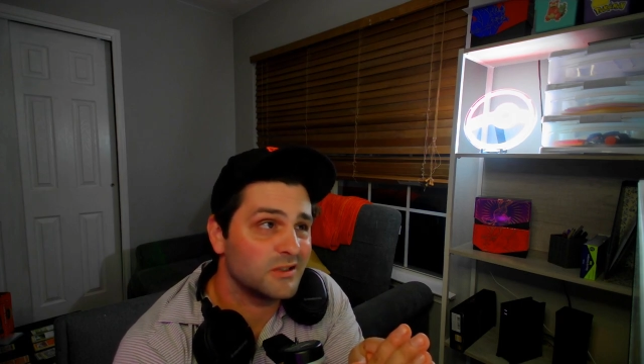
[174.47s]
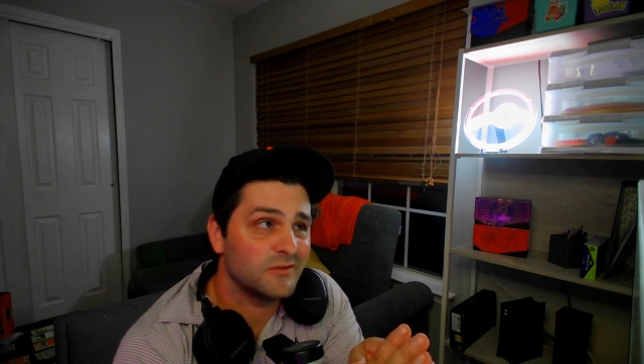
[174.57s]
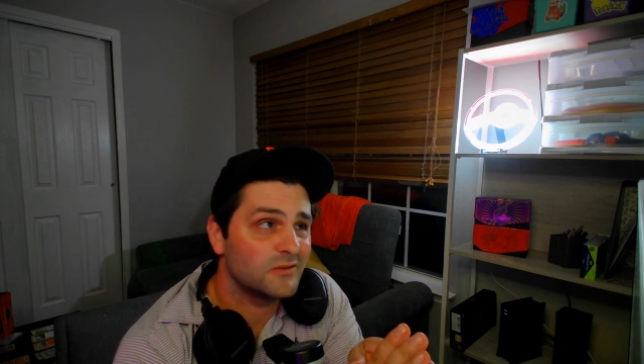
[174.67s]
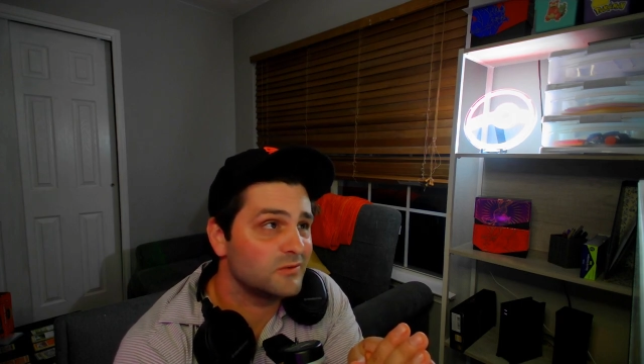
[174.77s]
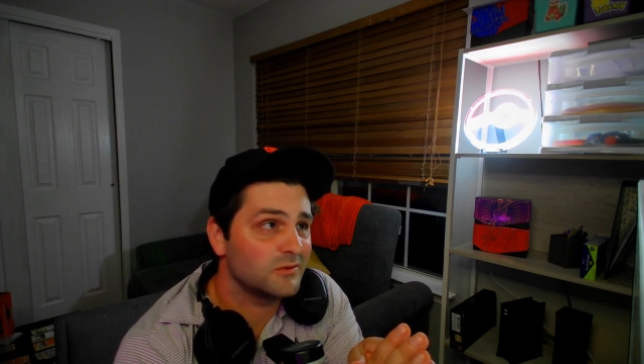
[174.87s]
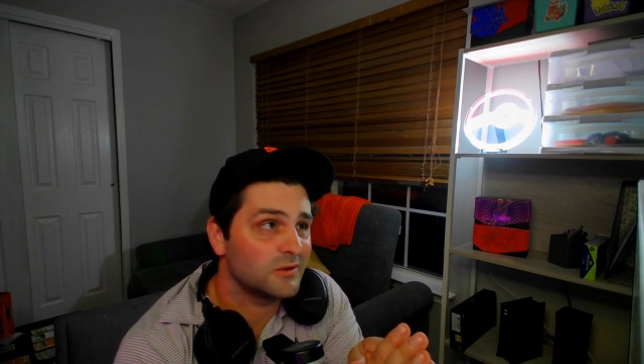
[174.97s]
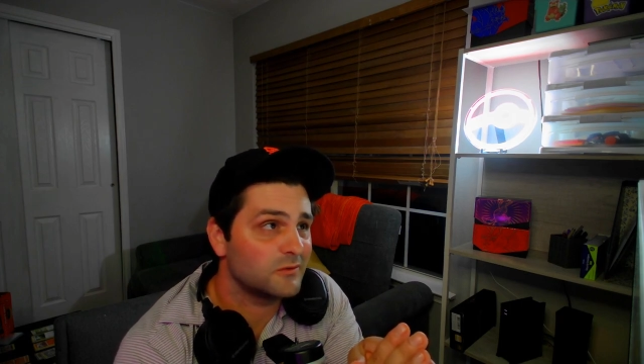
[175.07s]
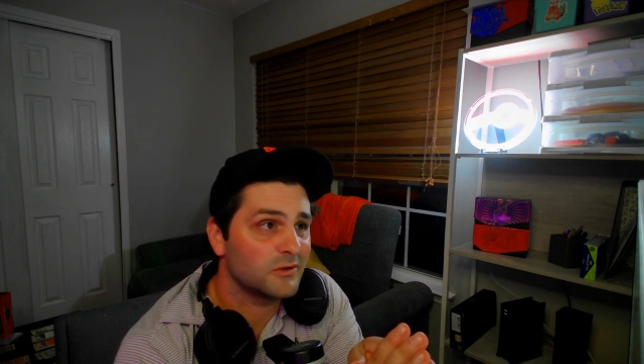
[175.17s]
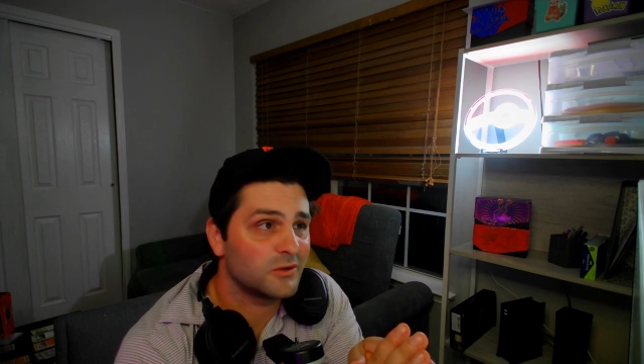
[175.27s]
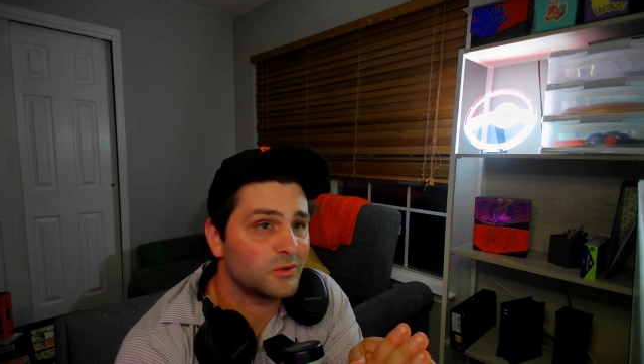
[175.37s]
even over
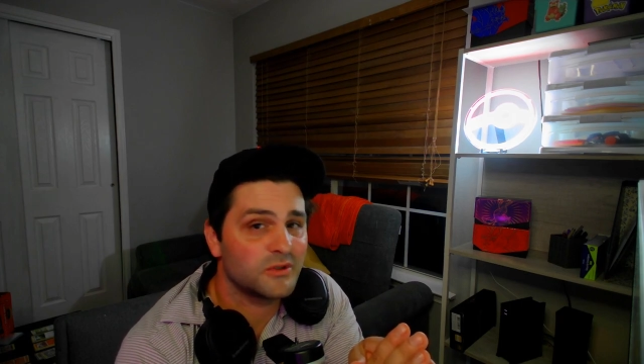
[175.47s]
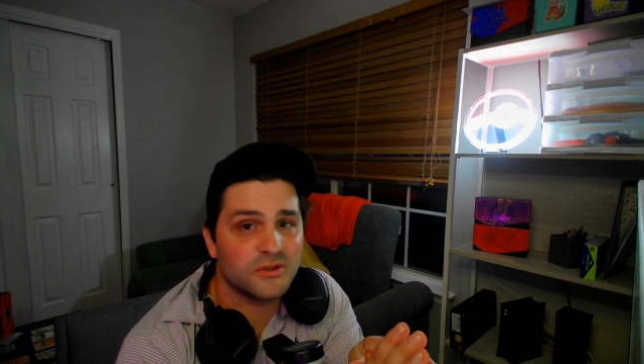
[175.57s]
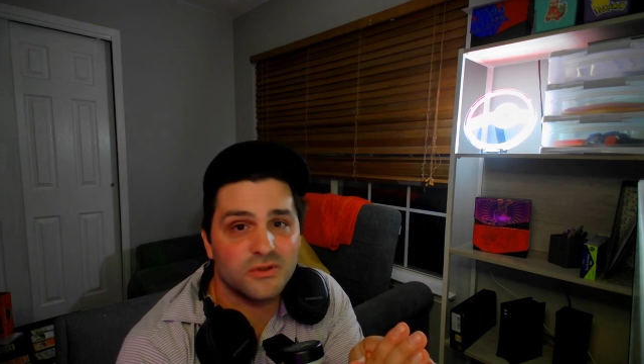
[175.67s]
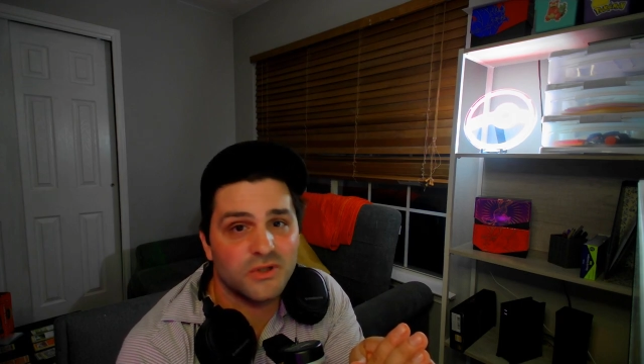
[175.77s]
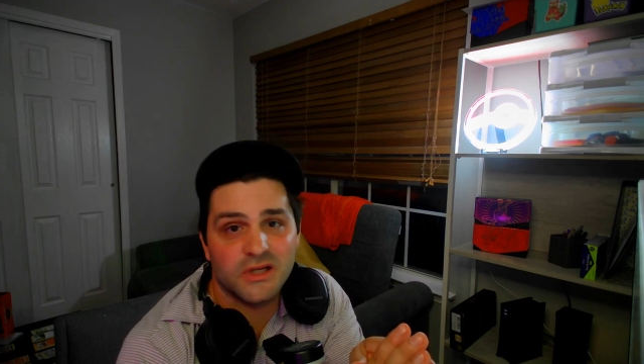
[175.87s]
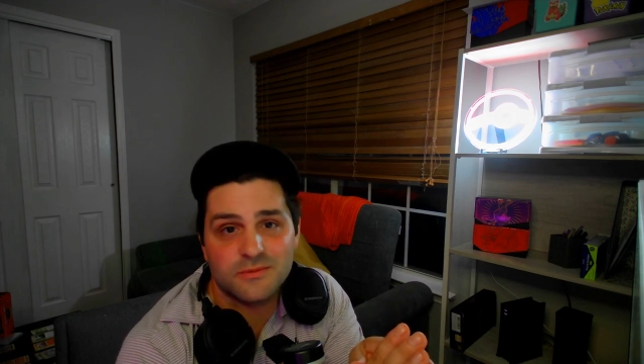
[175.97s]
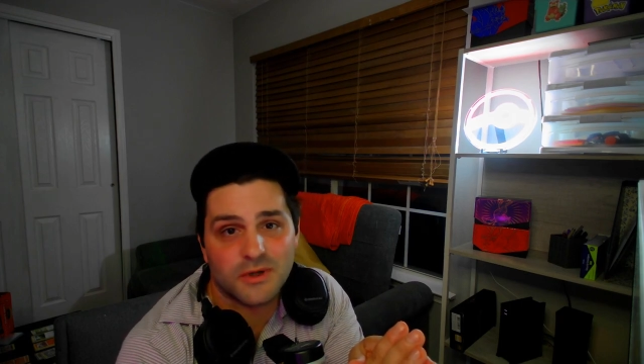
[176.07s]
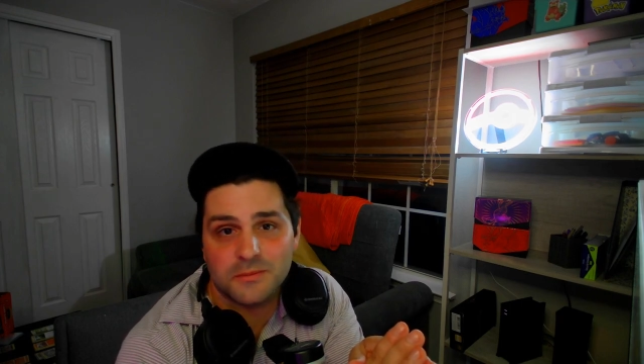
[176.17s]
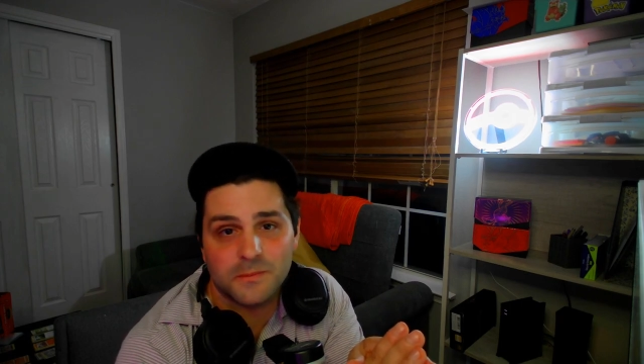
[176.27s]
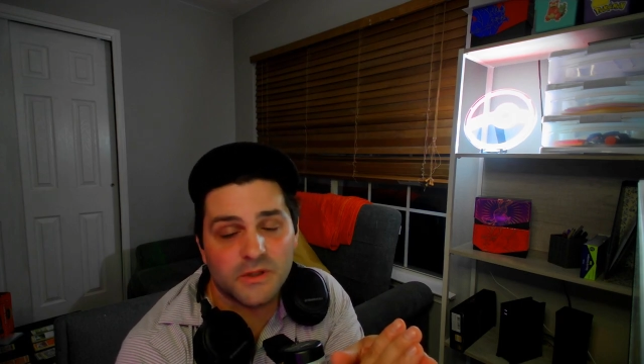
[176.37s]
the course of 2 days,
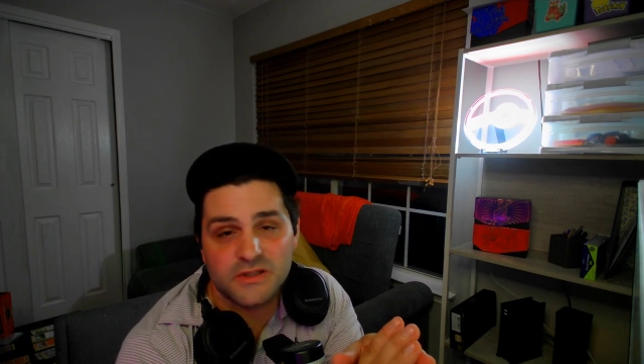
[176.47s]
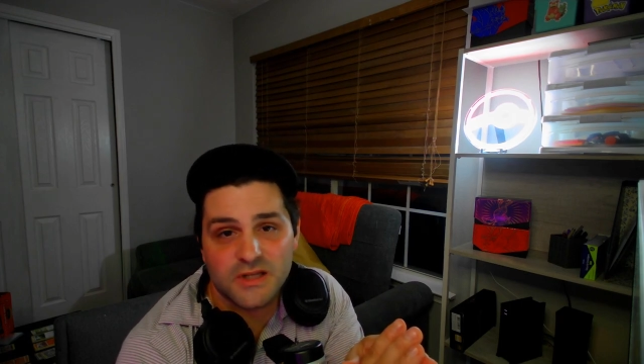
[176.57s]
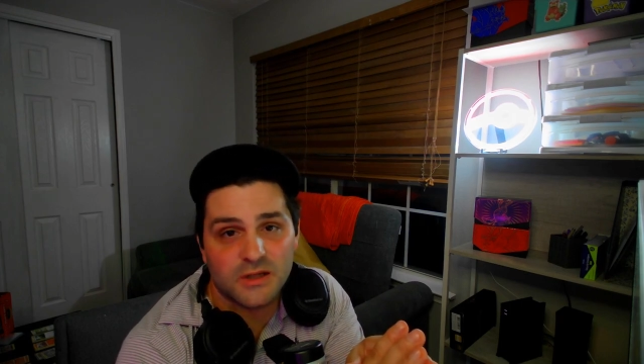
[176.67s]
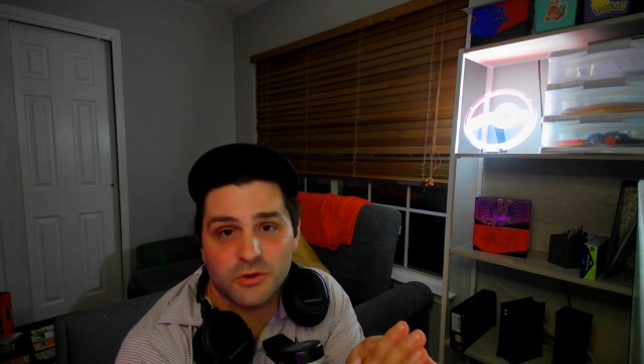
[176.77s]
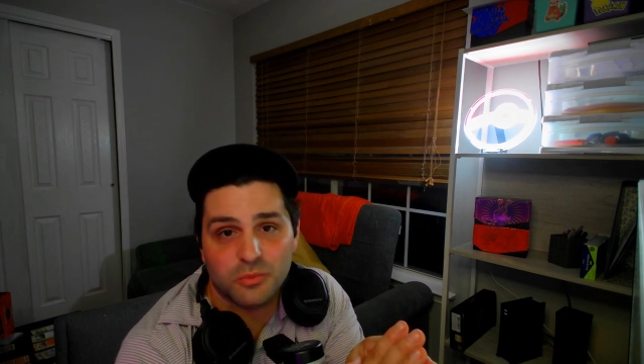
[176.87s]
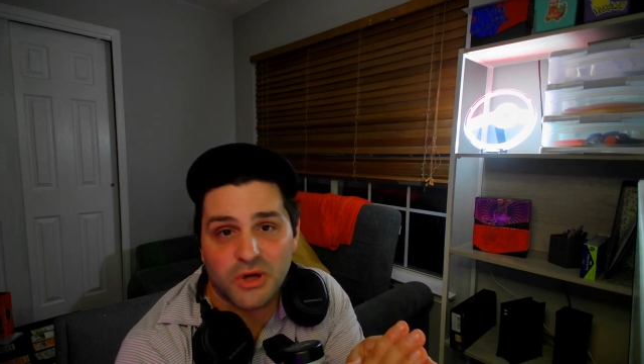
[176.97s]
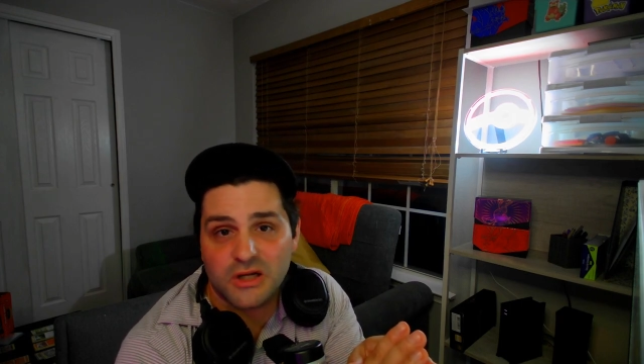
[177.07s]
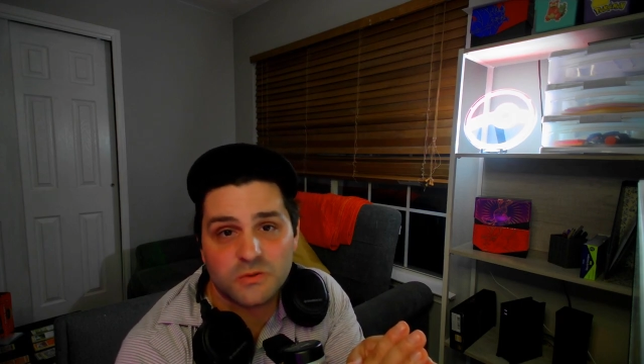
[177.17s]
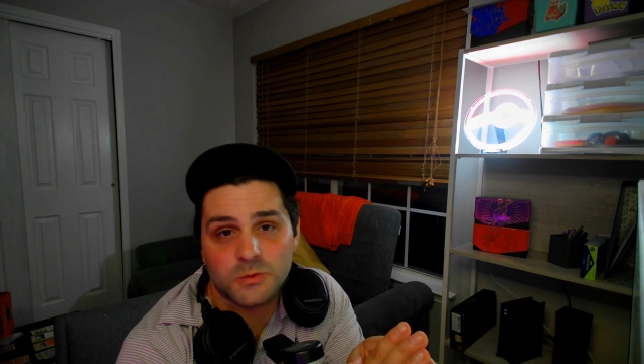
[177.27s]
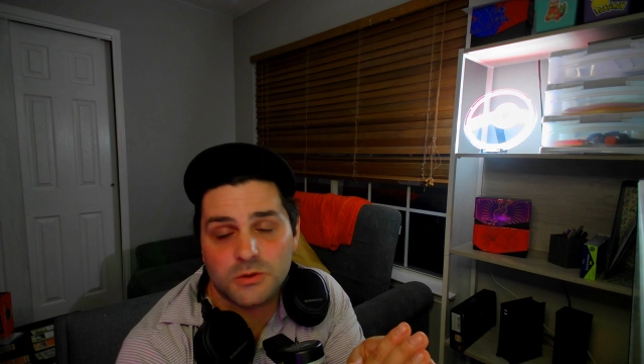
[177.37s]
probably is damn near
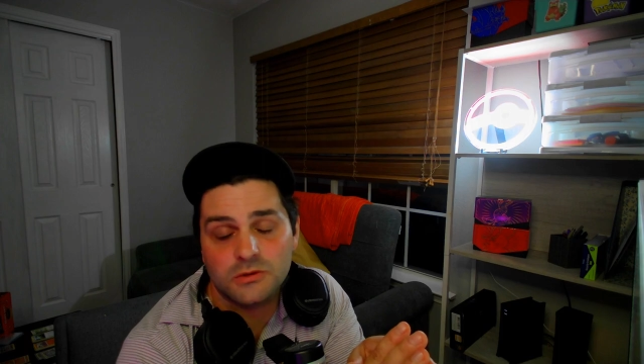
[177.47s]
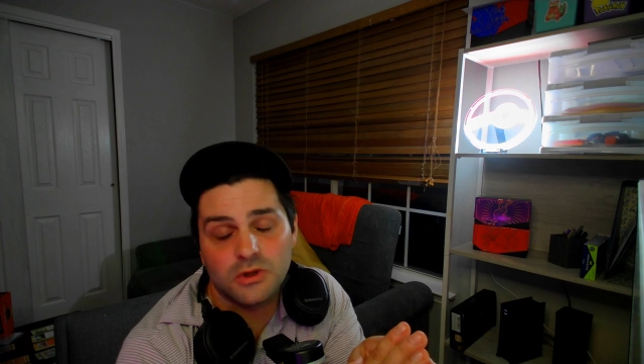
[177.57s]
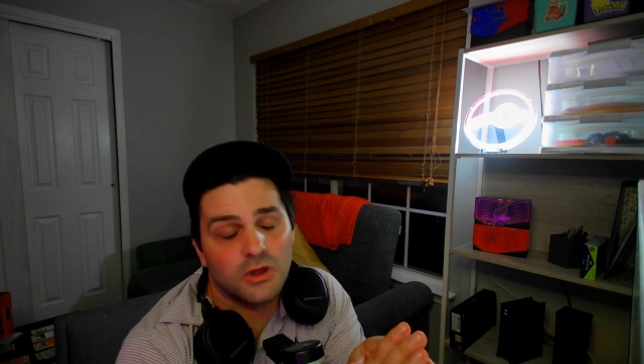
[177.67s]
impossible.